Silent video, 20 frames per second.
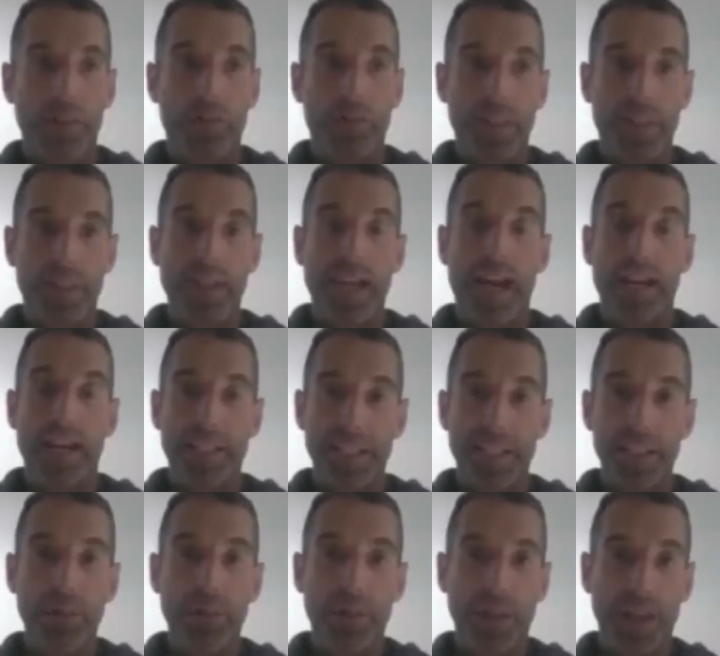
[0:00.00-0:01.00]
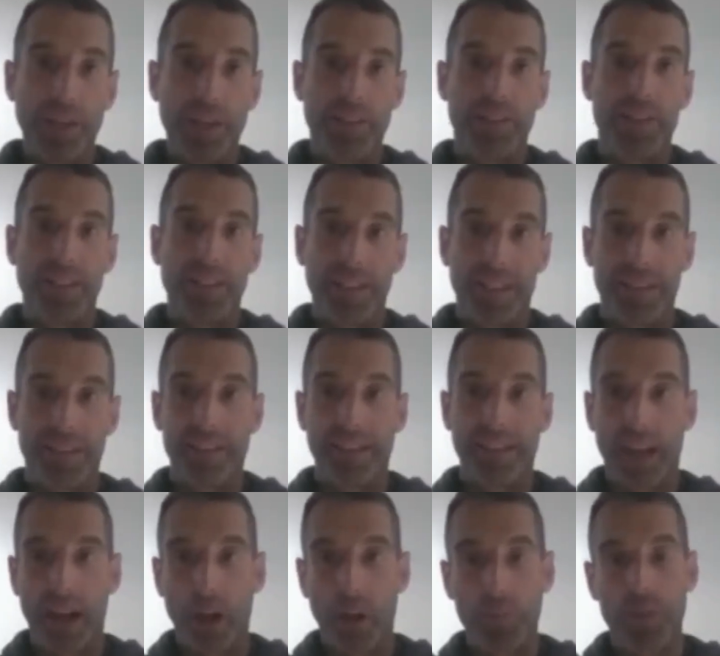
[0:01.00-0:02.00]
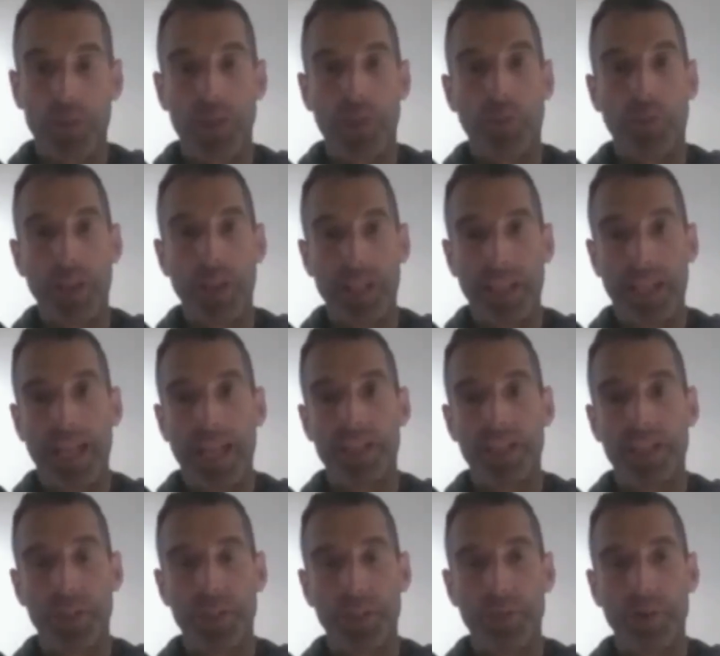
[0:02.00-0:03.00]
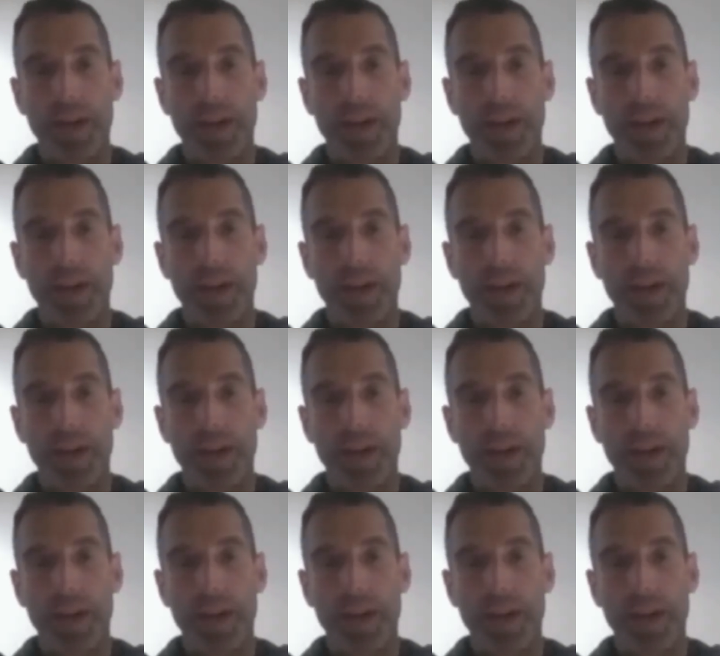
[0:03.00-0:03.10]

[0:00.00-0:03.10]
would be the ideal place to help someone to get to,